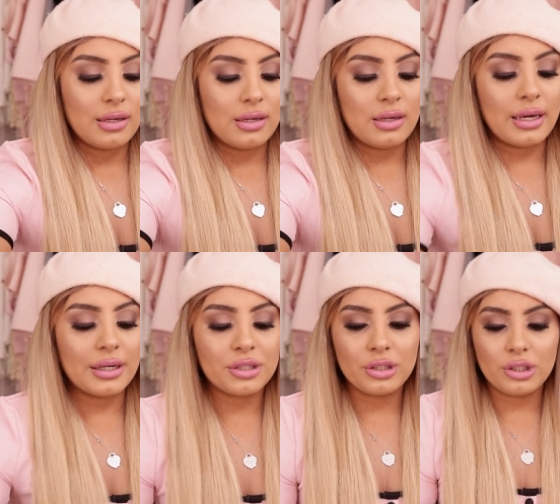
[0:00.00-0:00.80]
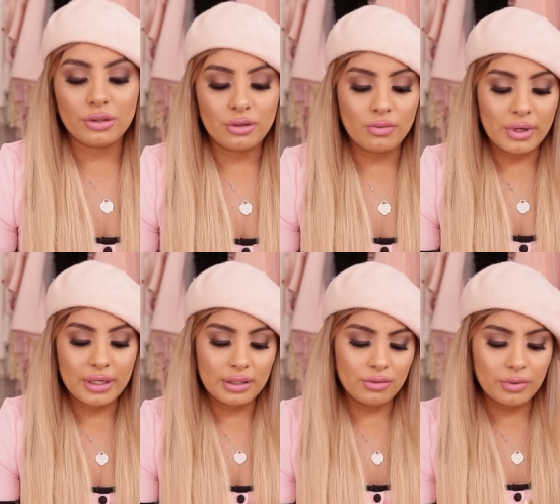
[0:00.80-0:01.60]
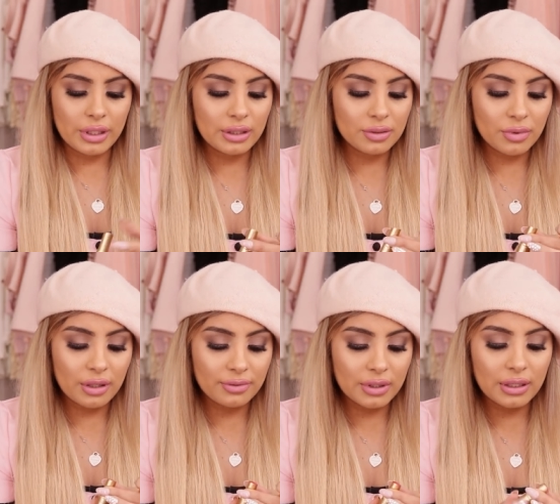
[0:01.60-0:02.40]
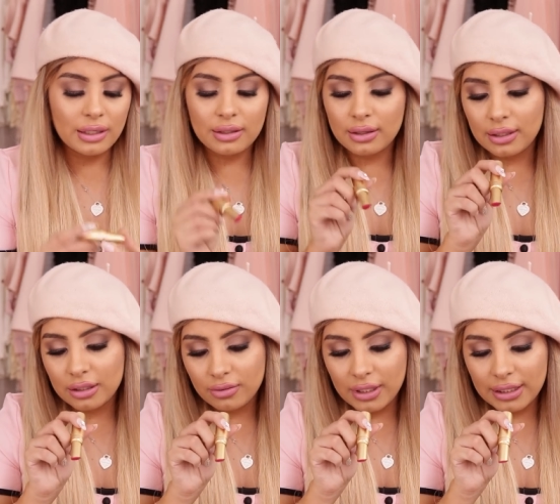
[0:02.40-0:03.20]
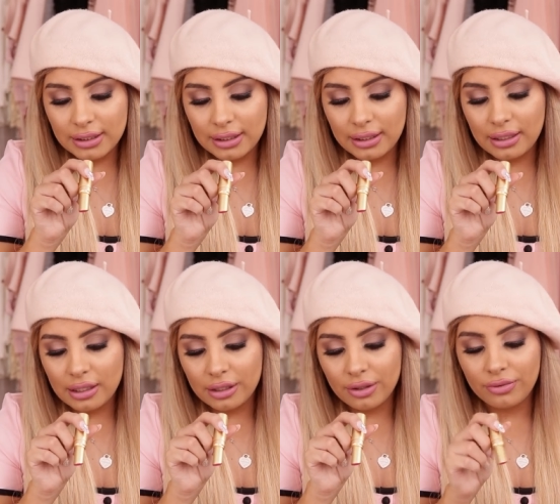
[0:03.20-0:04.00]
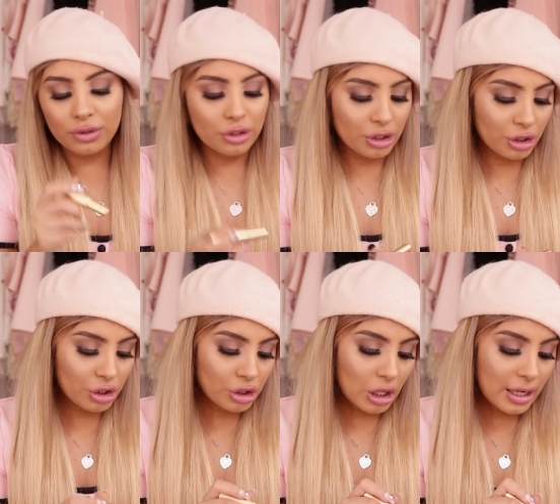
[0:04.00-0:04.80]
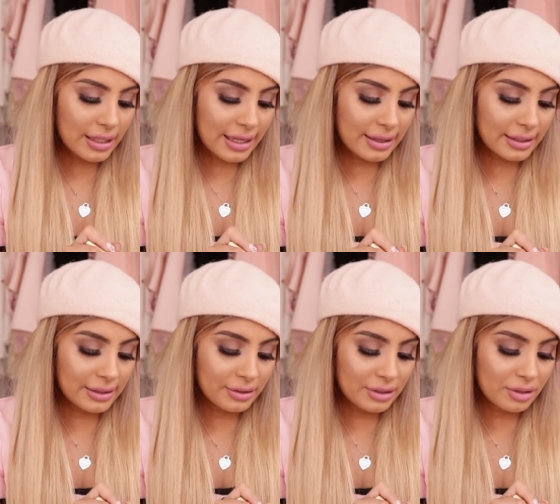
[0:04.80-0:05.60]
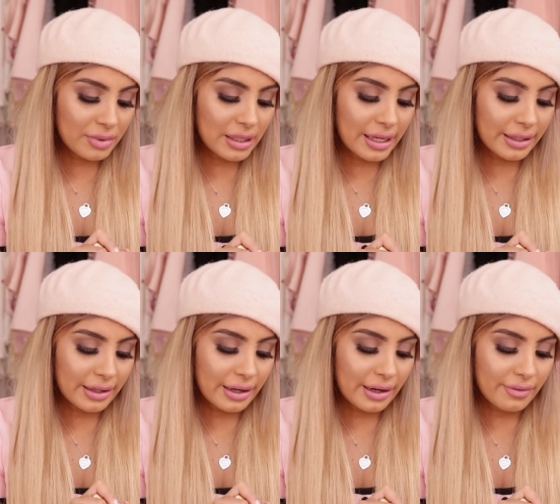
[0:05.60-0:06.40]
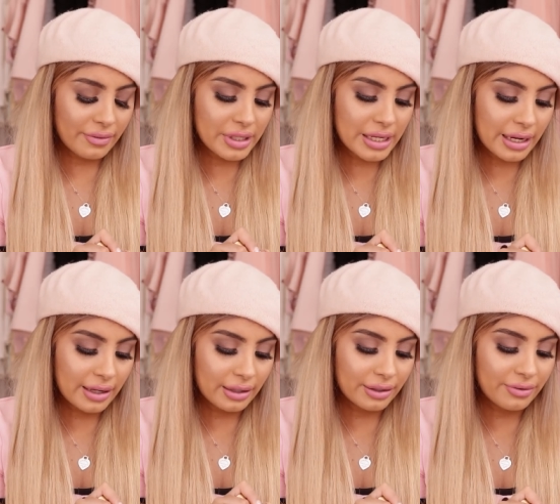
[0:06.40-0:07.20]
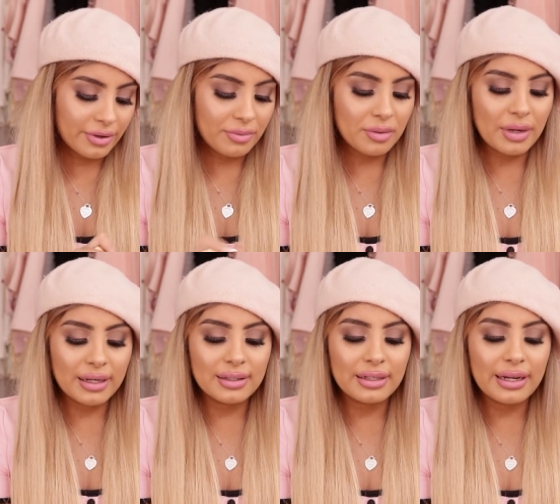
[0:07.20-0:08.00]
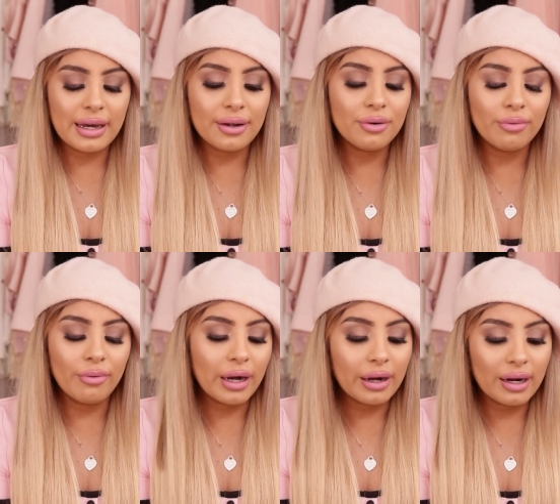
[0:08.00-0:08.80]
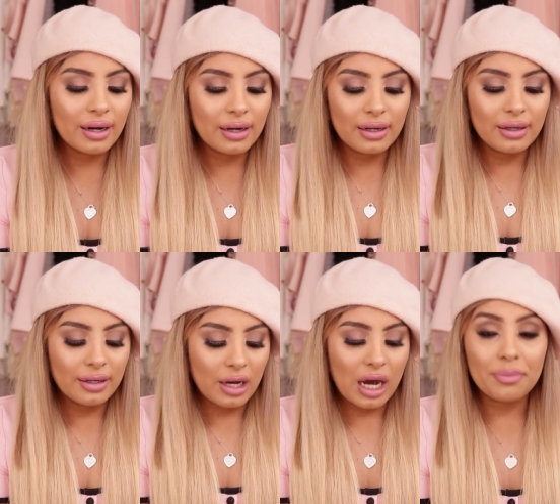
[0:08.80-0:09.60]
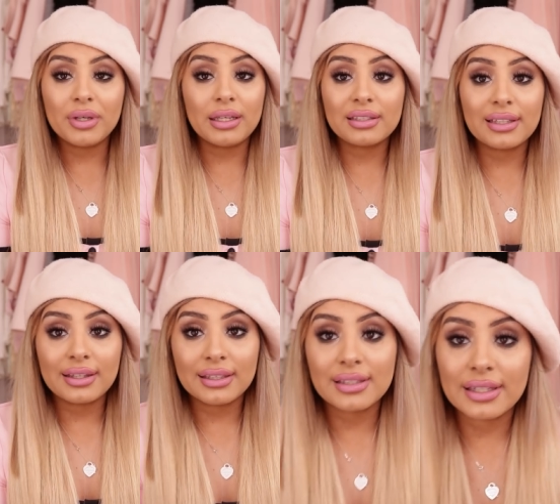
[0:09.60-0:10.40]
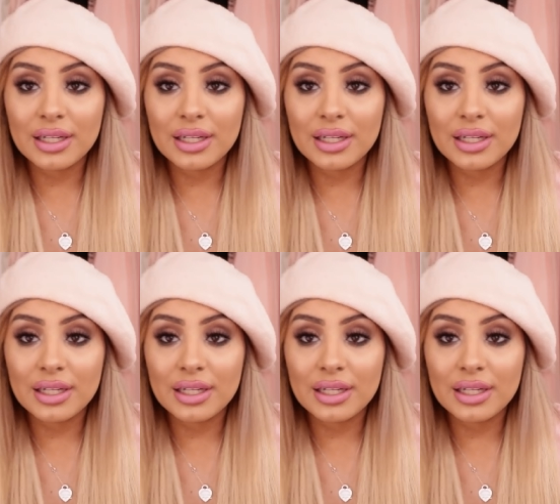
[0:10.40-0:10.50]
I actually don't know why I don't wear these more often. And then this one is in the color Fuchsia Shock. And this used to be like a everyday color for me back in the day. I don't wear hot pinks like this